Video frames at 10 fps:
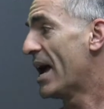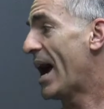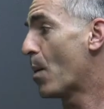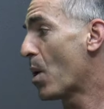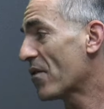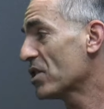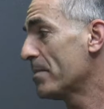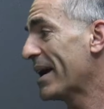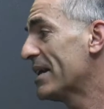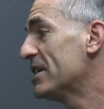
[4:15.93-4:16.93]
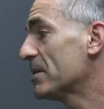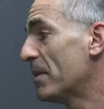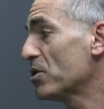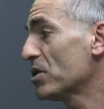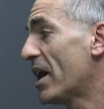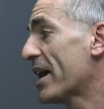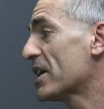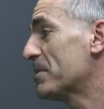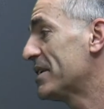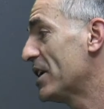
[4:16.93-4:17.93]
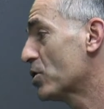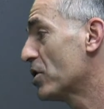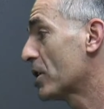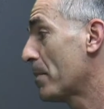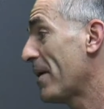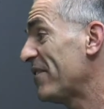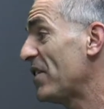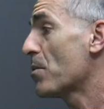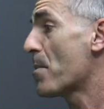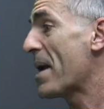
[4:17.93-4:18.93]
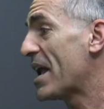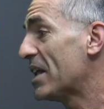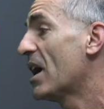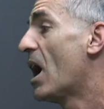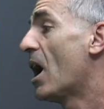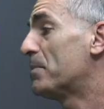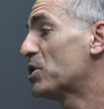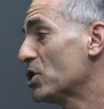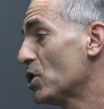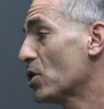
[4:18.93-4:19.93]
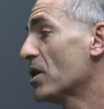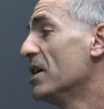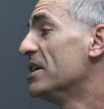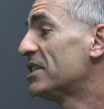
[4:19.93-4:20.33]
However, the mechanism underlying its potential clinical benefit remained obscure.